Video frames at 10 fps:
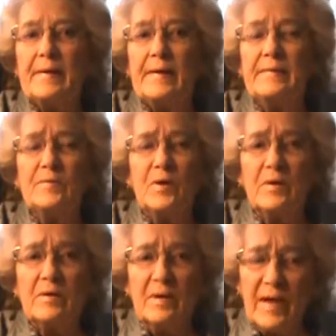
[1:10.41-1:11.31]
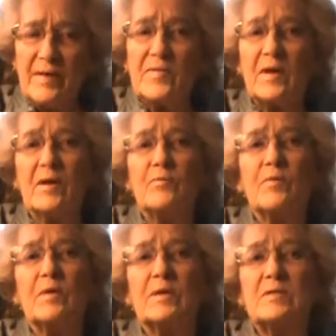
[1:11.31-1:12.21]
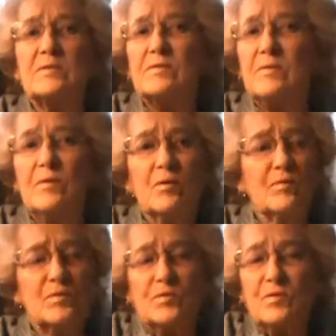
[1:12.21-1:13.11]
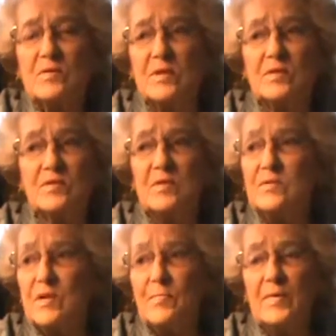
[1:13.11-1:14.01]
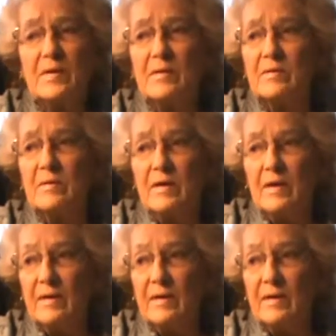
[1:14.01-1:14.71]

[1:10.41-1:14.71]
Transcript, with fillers: I, I like that because, you know, as soon as I see something, and,